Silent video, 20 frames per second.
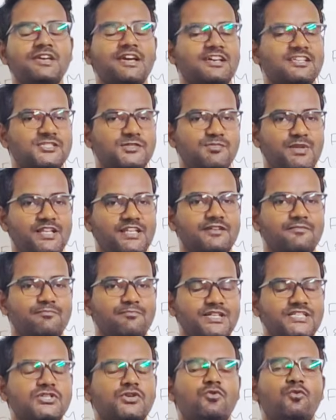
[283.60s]
me explain a
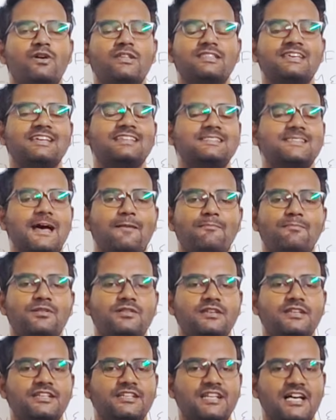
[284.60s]
bit with
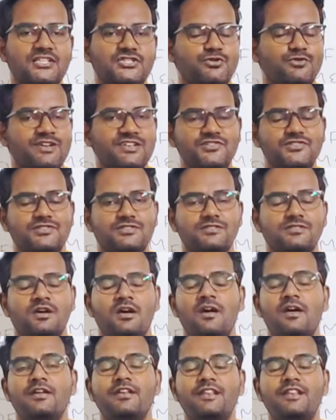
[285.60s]
example and illustrations.